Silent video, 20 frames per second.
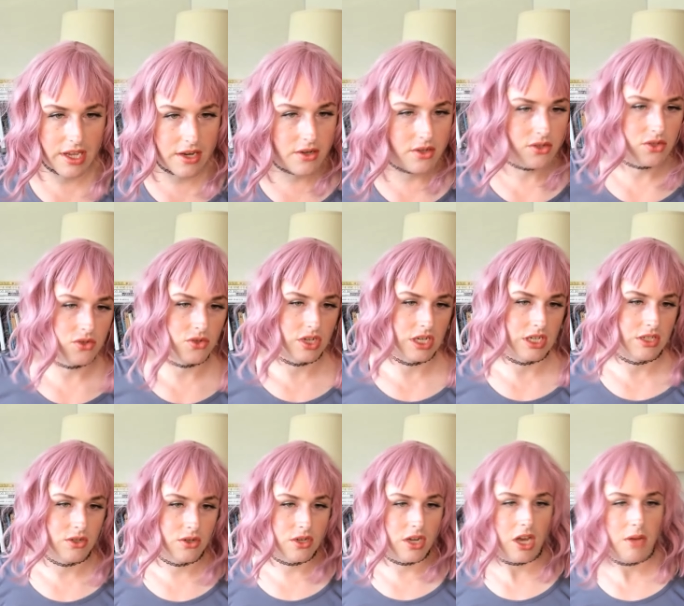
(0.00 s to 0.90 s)
industry,
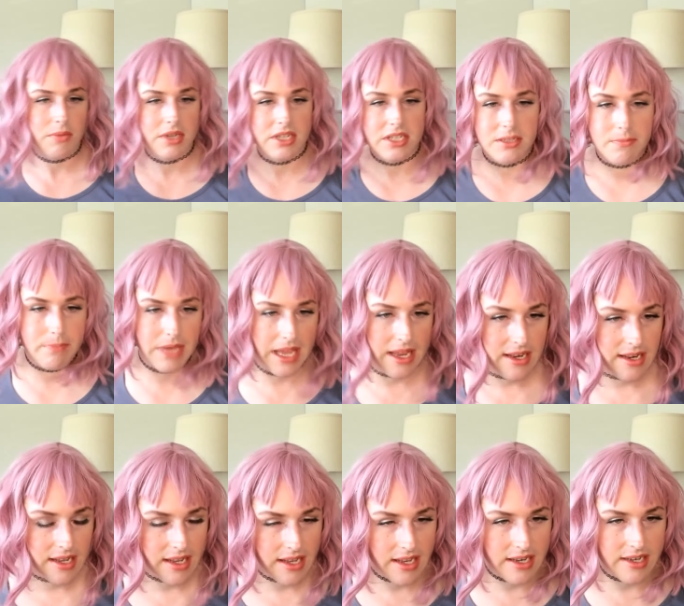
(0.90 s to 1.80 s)
to not be
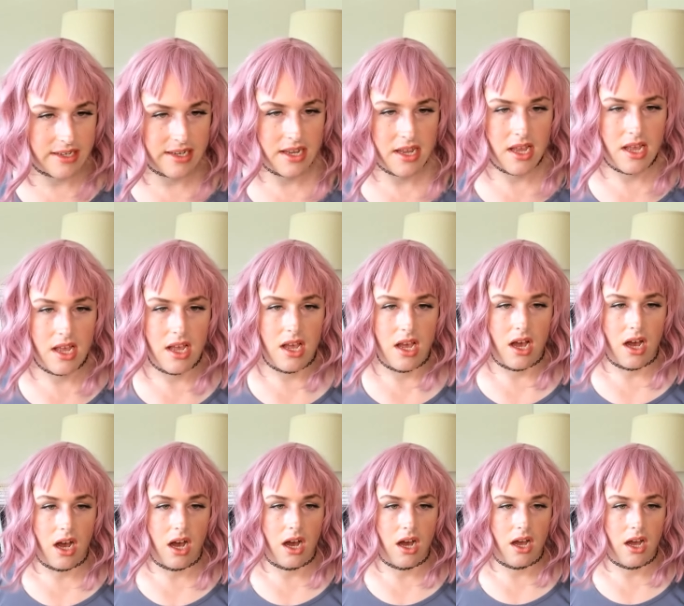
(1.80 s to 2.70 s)
dependent
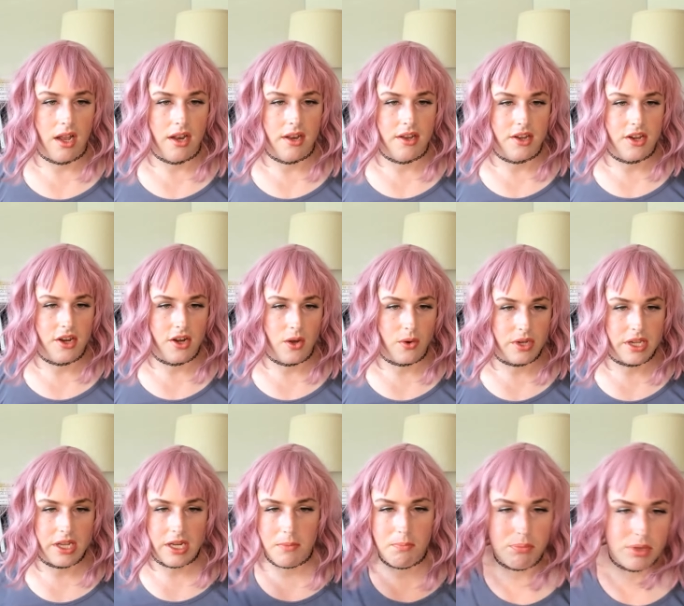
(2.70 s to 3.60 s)
on, you know,
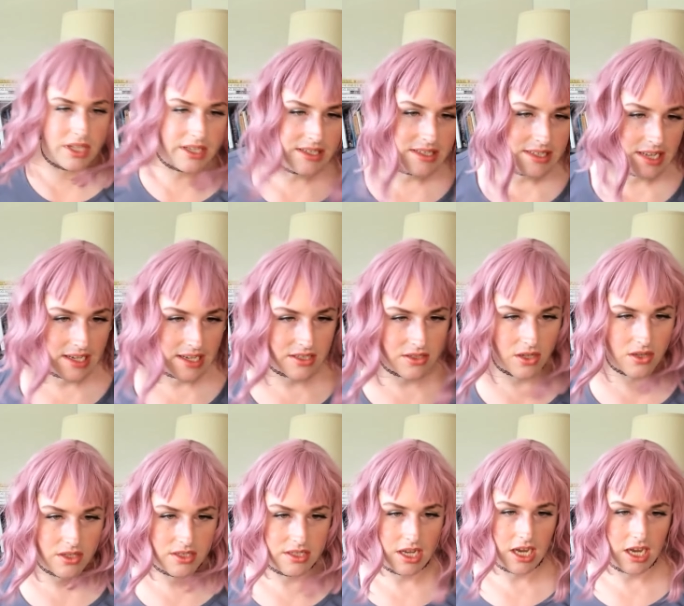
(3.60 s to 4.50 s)
getting blood tests
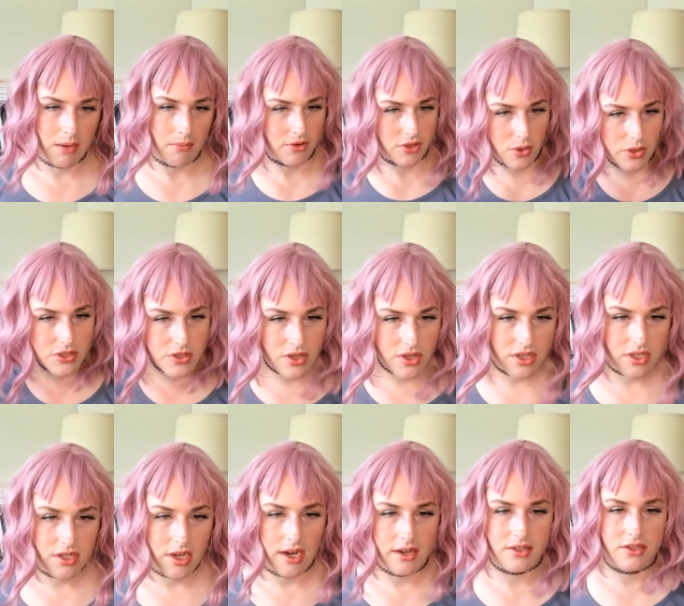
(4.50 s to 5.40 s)
all the time or going to the
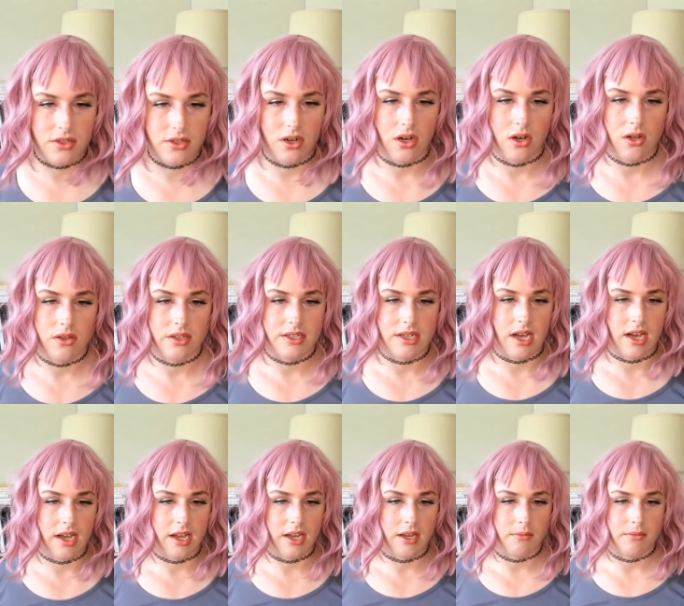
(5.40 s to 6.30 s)
doctor all the
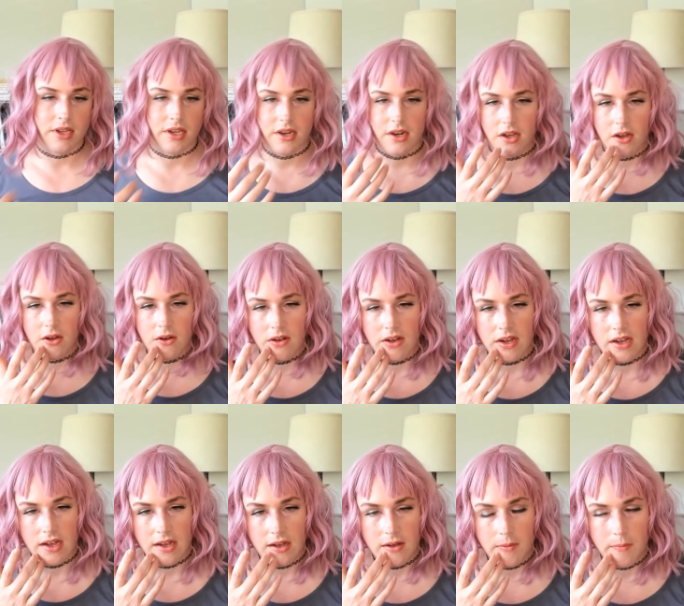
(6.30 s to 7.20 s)
time. You know,
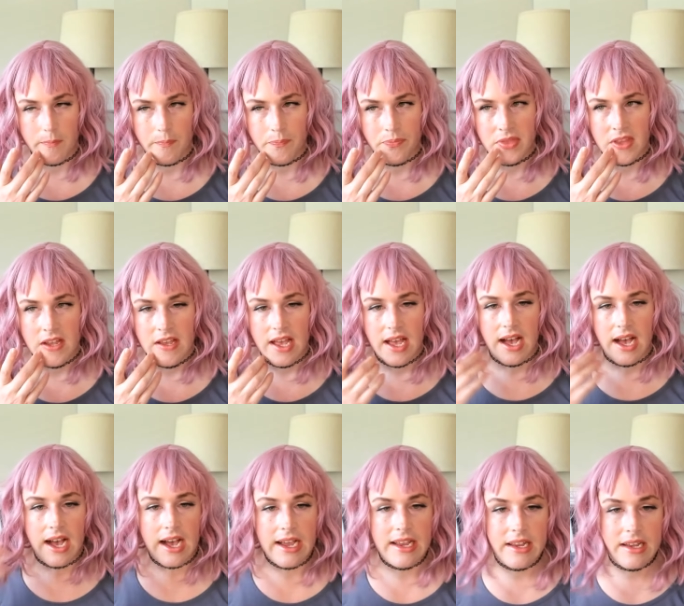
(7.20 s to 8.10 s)
I
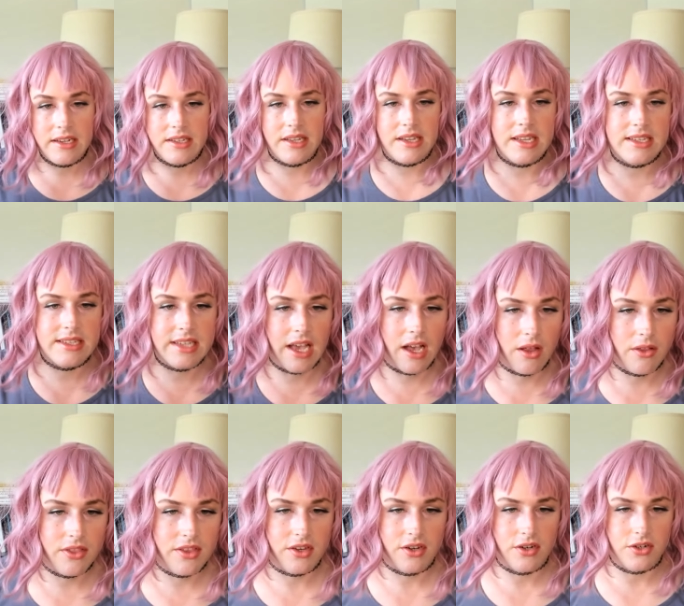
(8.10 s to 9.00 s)
think it's
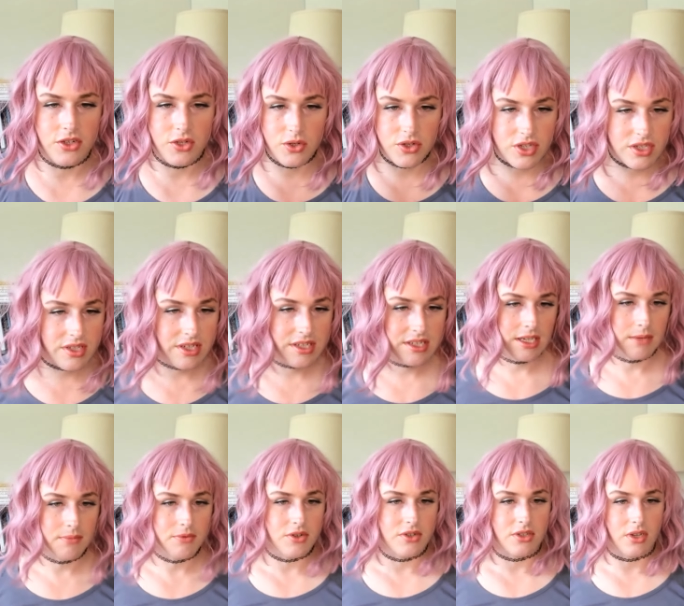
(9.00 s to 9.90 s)
healthier to just
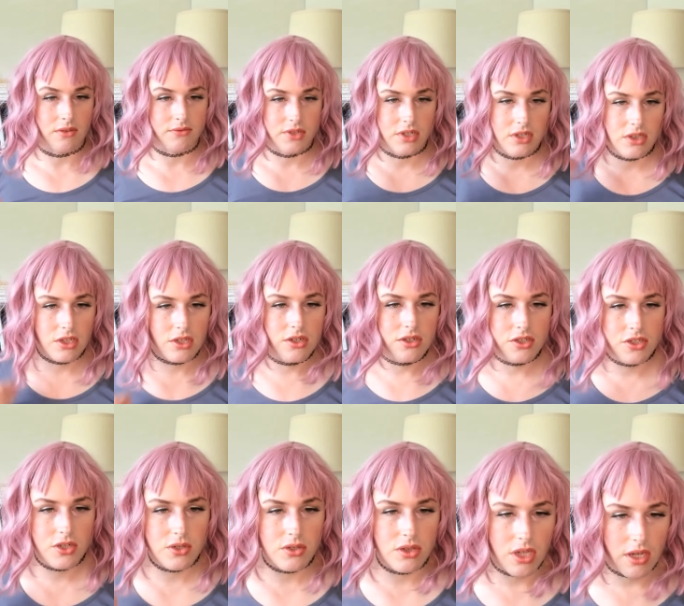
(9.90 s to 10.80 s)
accept yourself, to learn
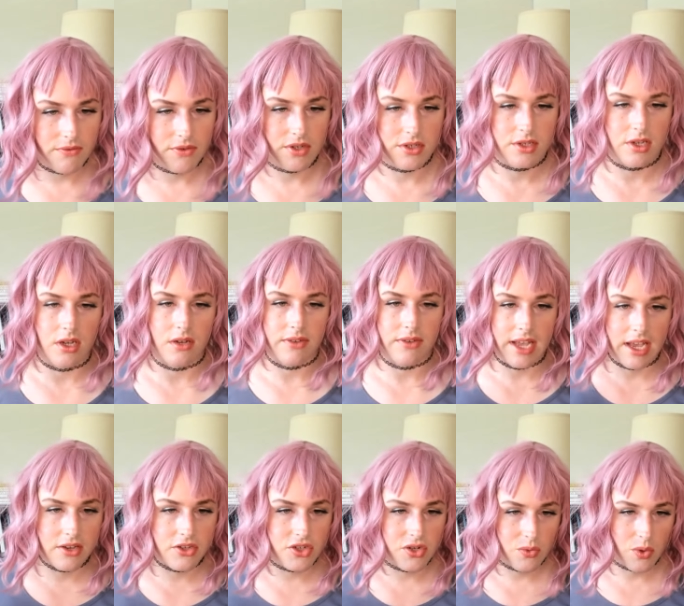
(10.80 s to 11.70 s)
to love yourself
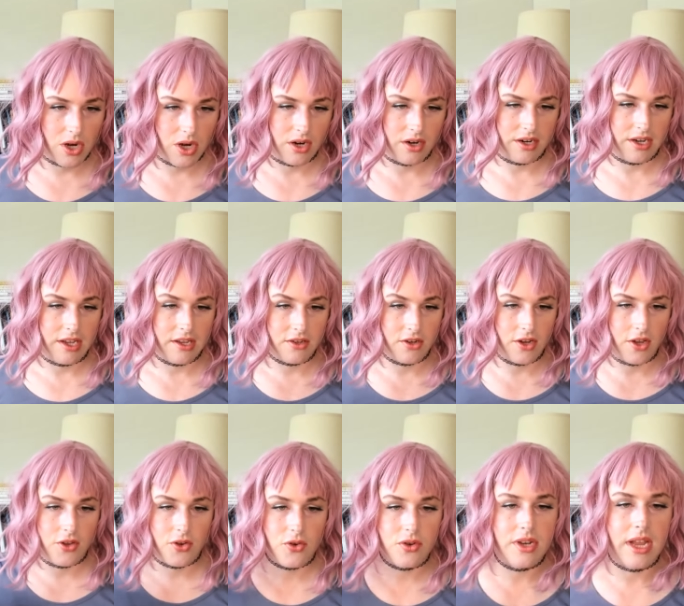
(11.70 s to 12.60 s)
as you are in
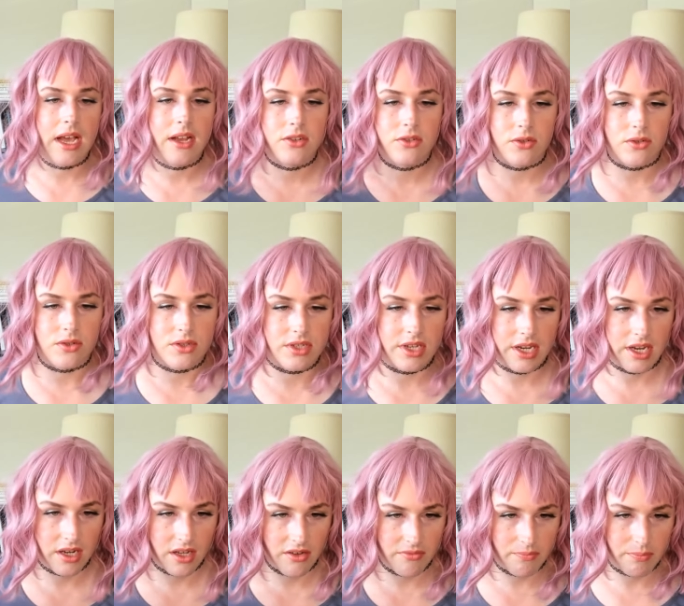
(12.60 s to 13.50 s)
your natural
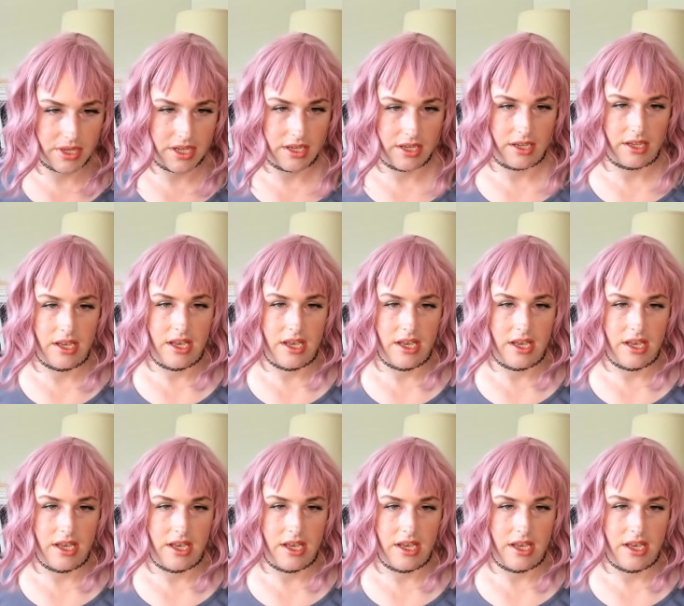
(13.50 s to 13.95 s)
state of being,